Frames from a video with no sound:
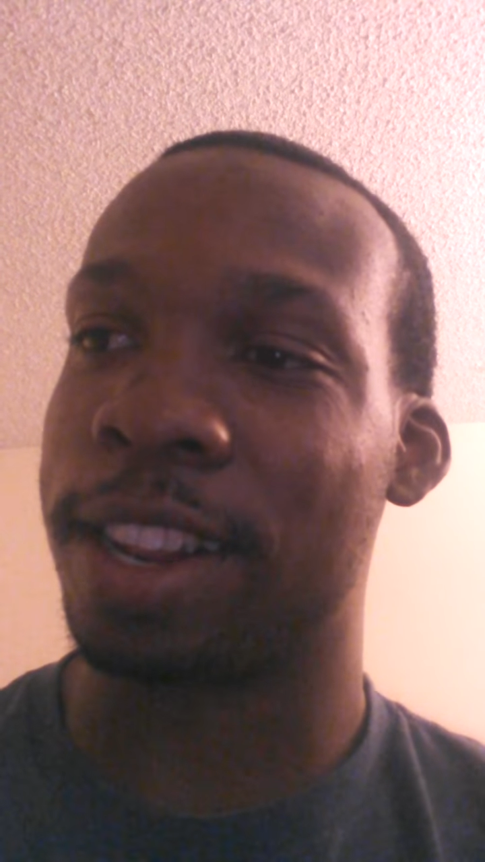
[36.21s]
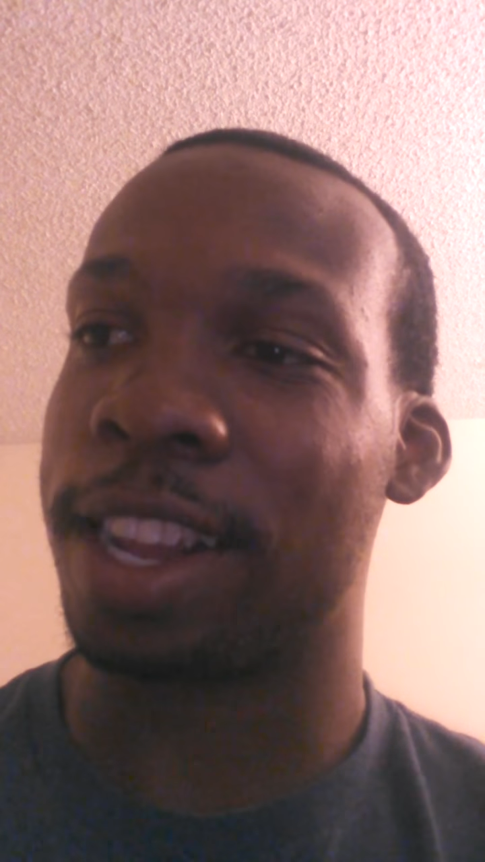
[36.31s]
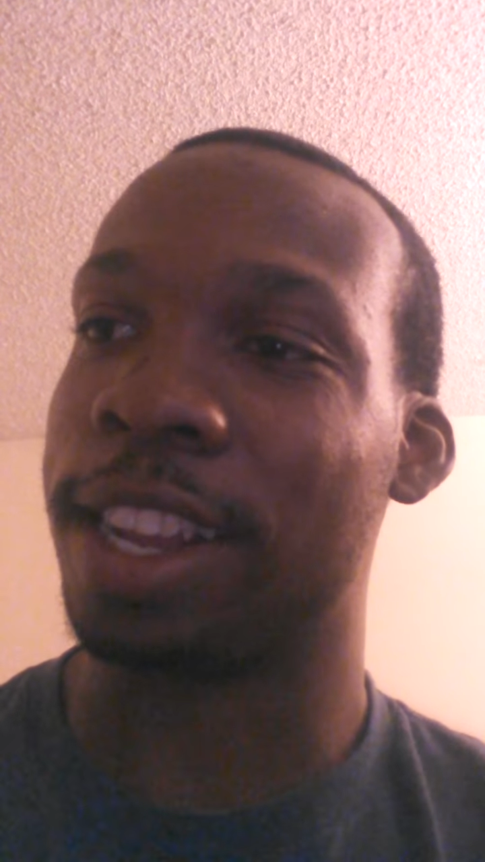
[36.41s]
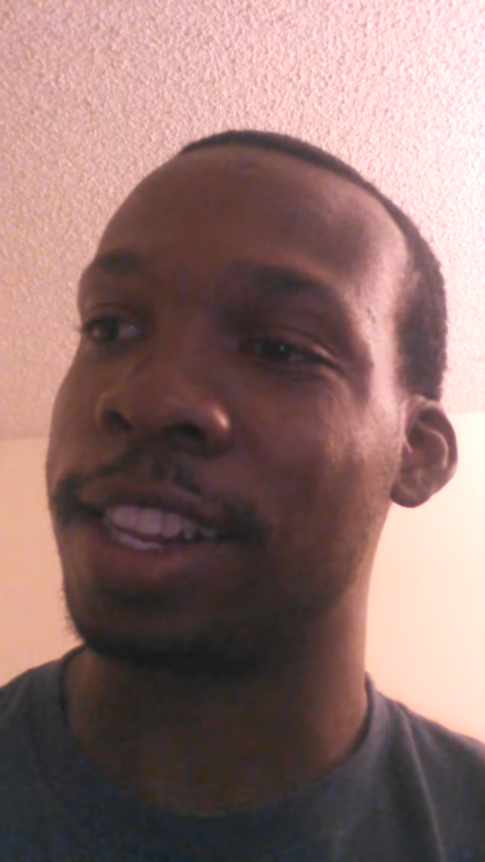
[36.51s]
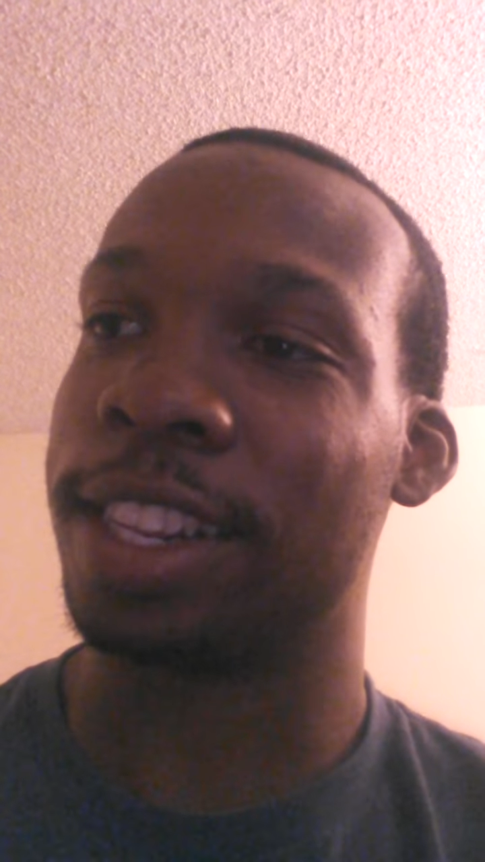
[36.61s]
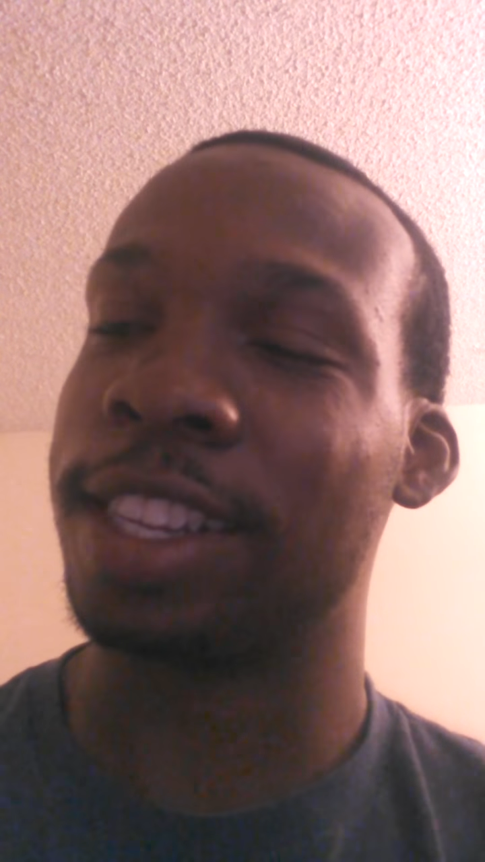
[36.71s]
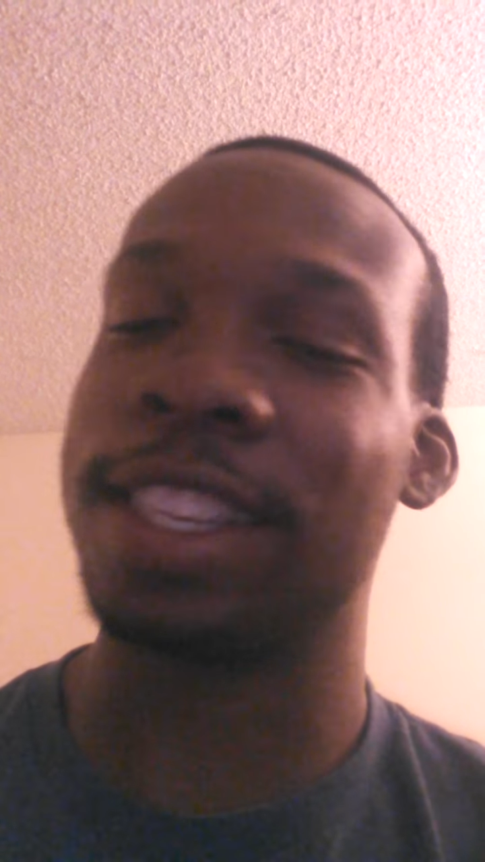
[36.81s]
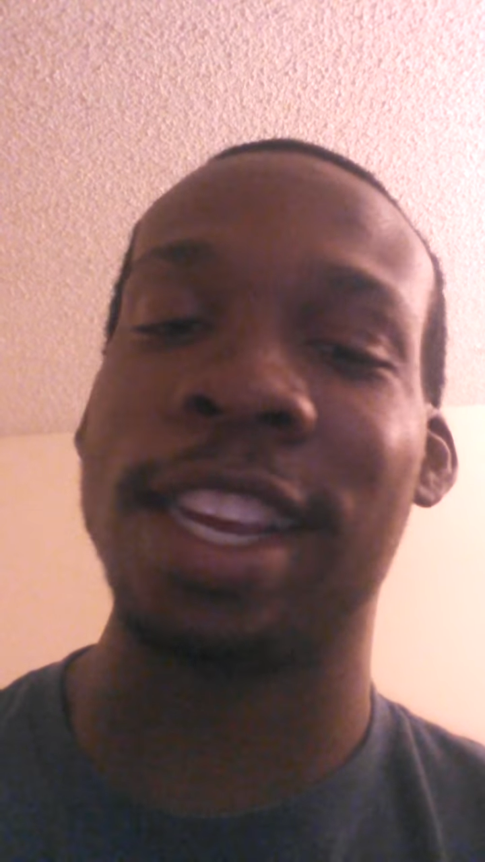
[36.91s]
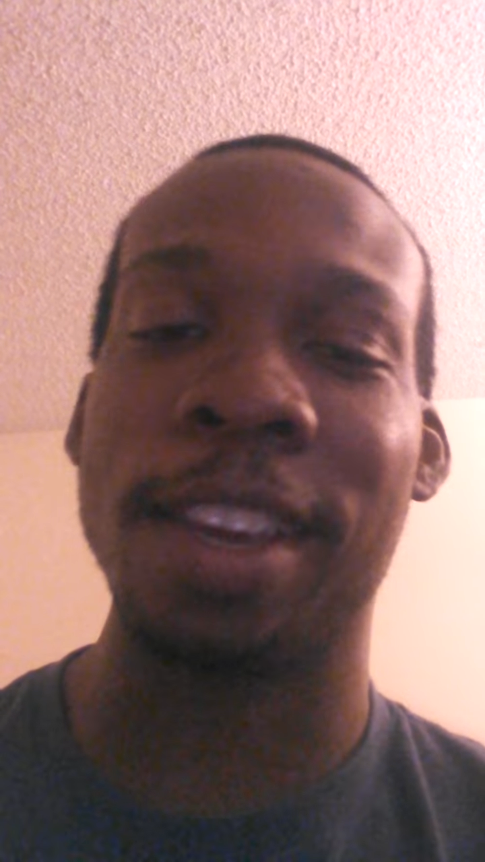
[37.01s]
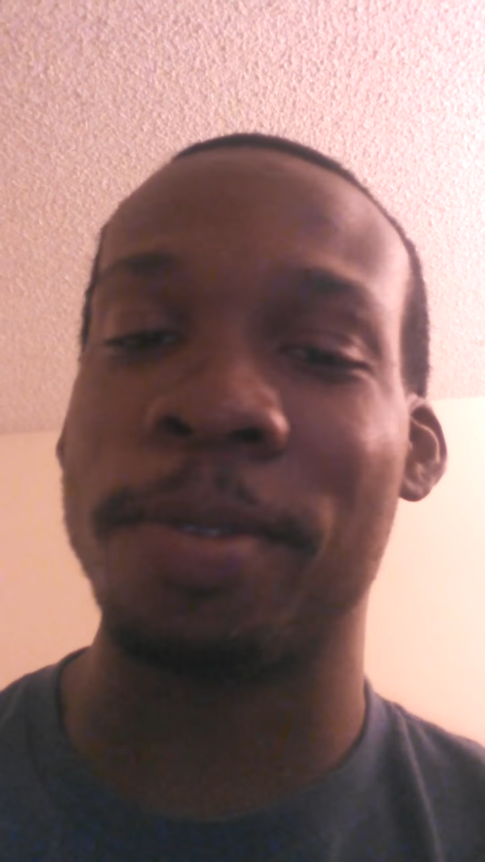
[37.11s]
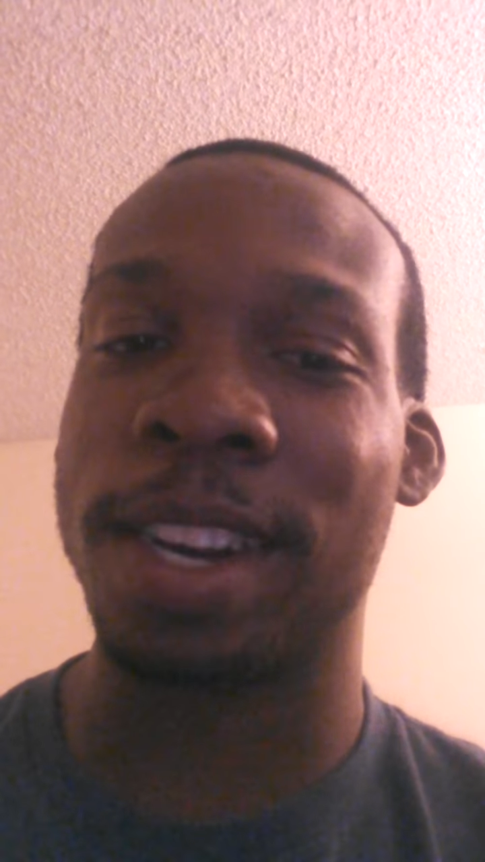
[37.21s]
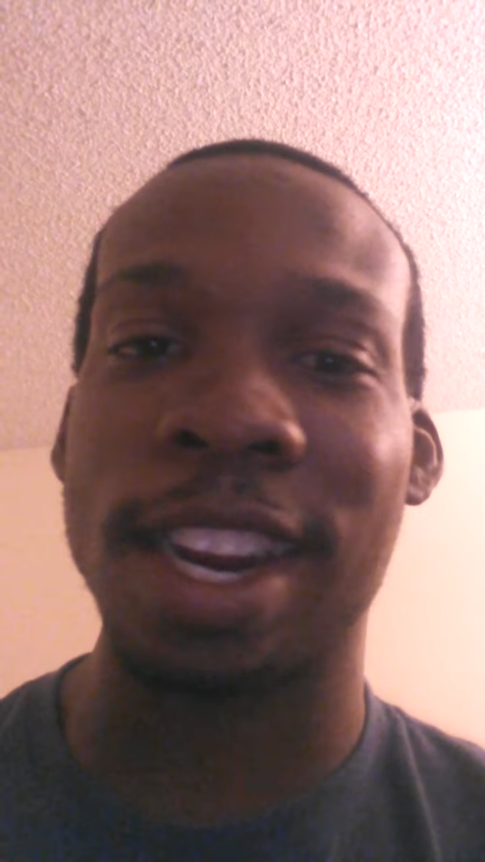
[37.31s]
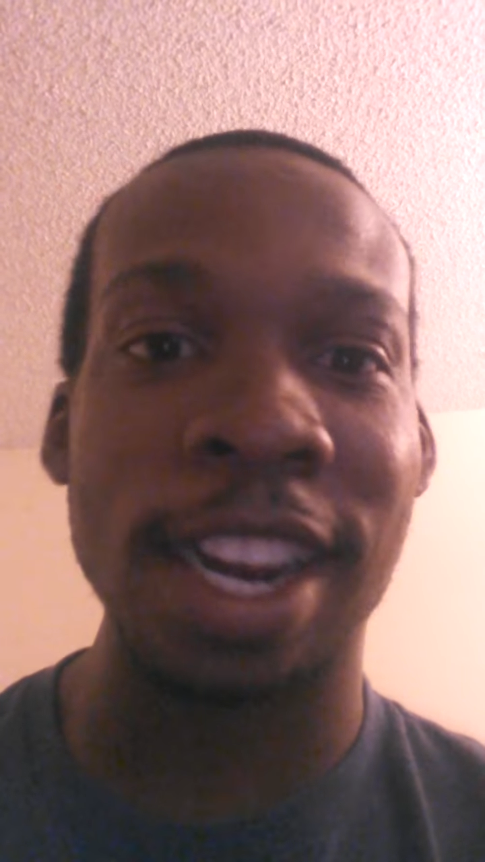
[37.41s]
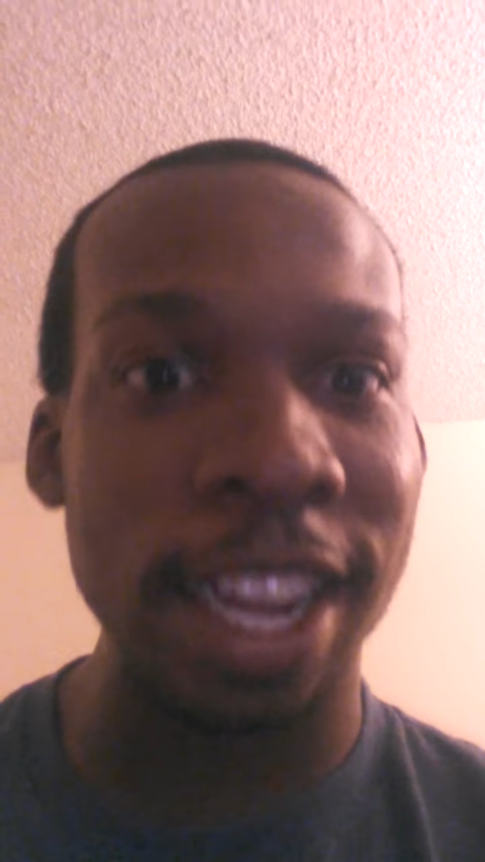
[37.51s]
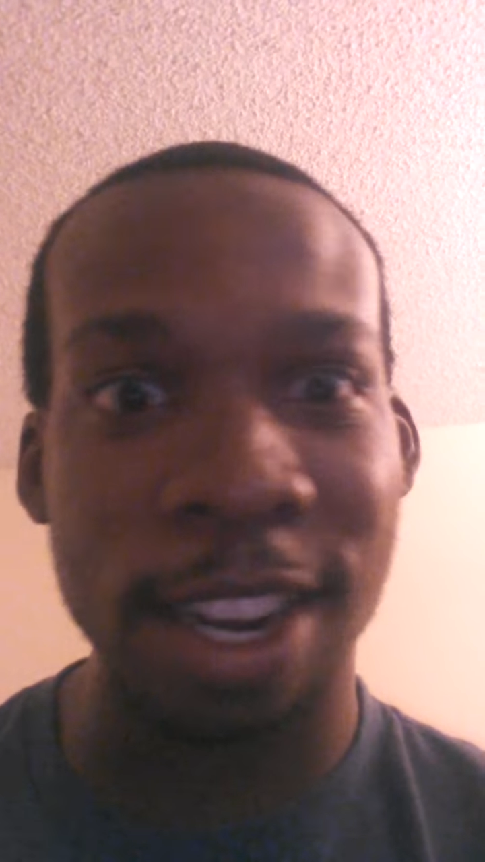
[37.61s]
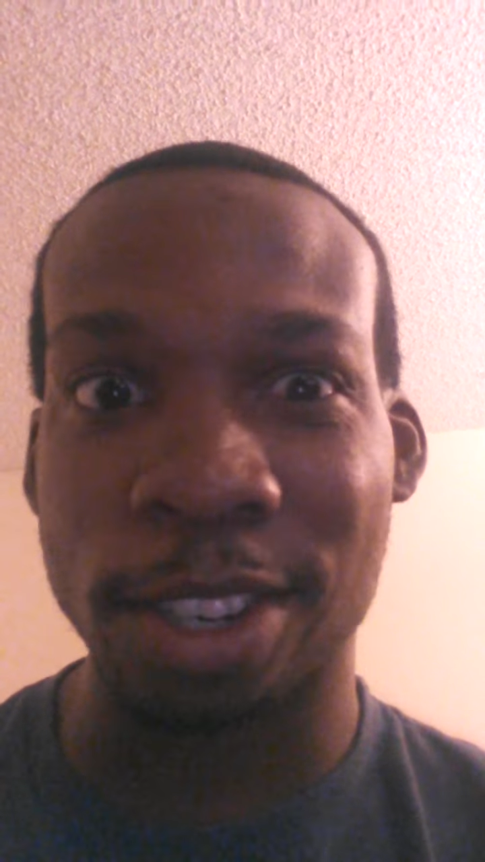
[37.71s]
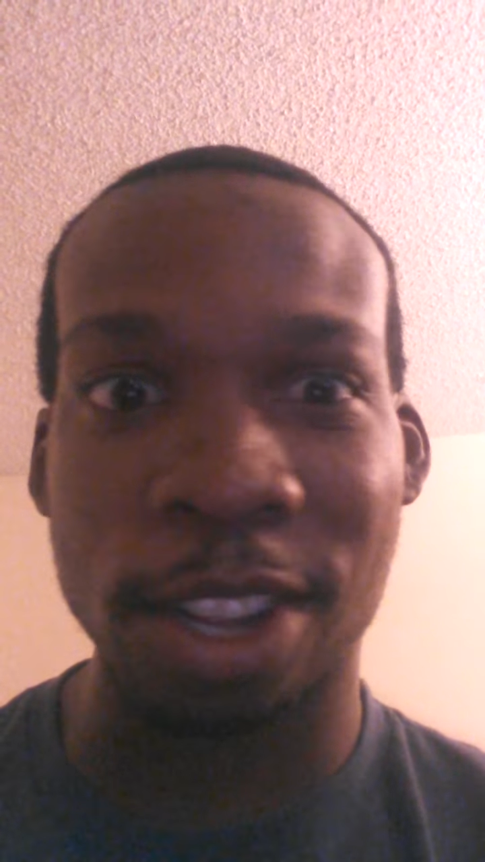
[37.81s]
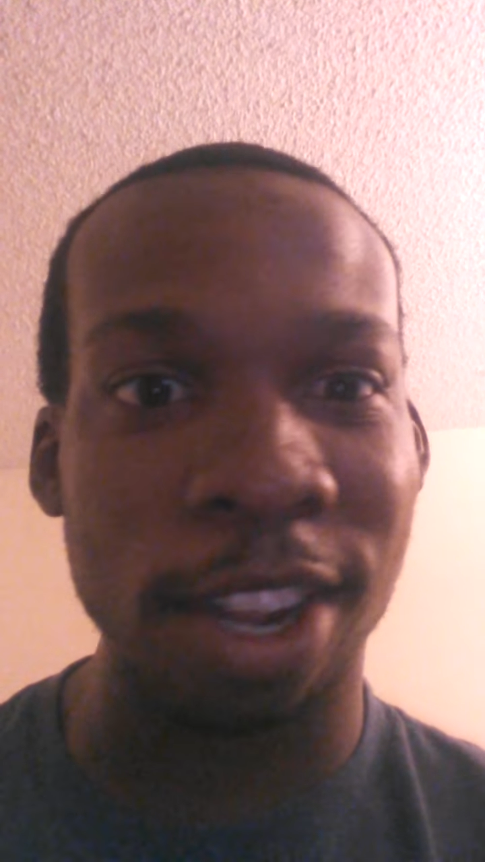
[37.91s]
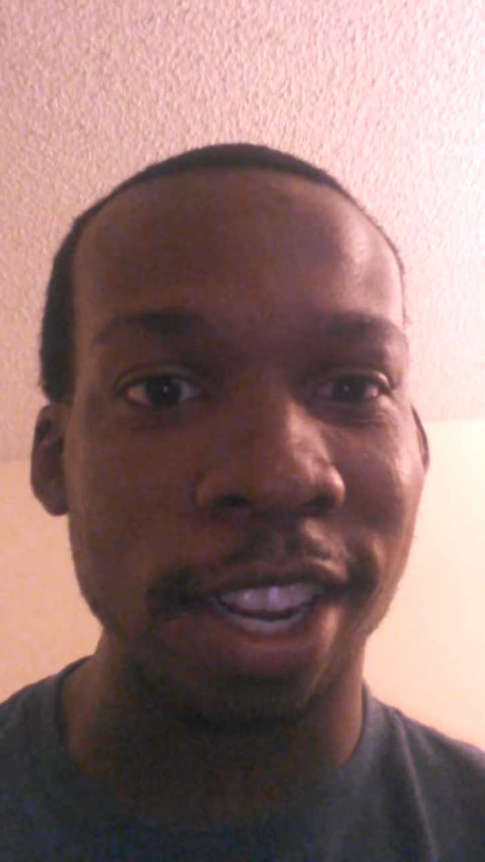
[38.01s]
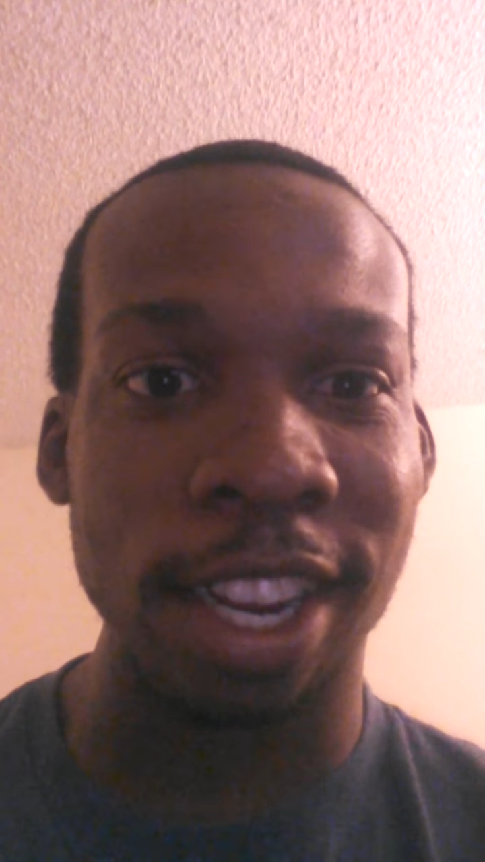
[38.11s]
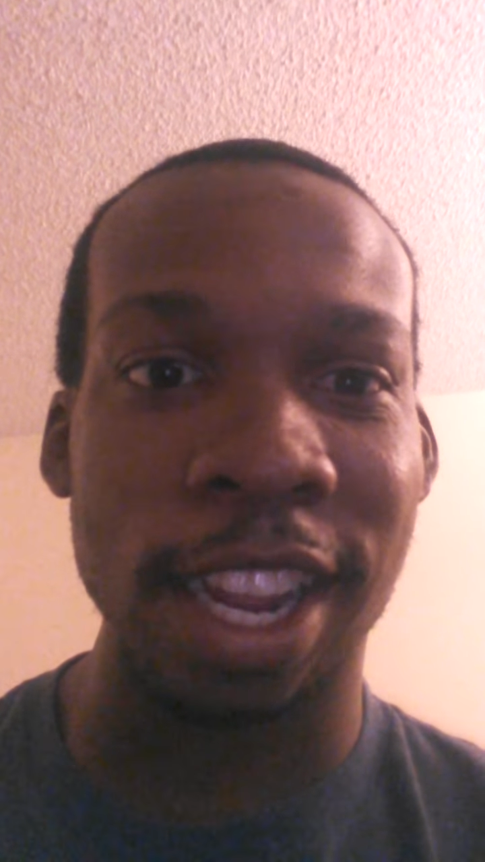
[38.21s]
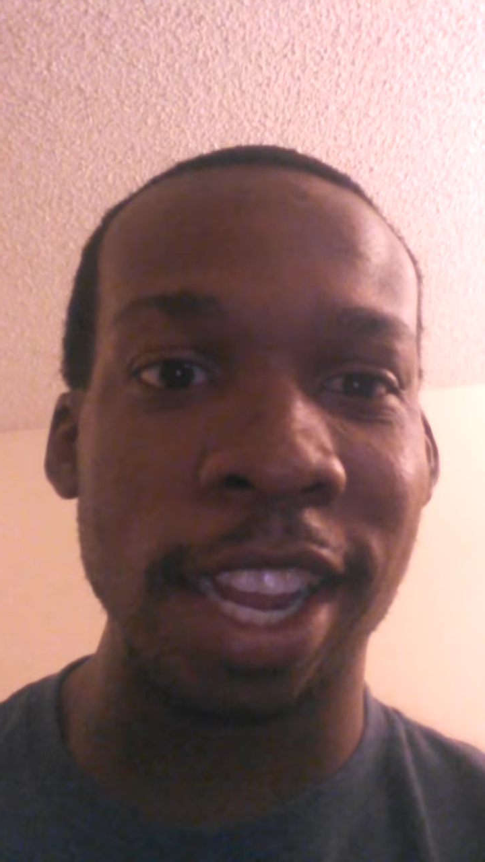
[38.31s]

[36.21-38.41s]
Like this ain't even the liquor talking.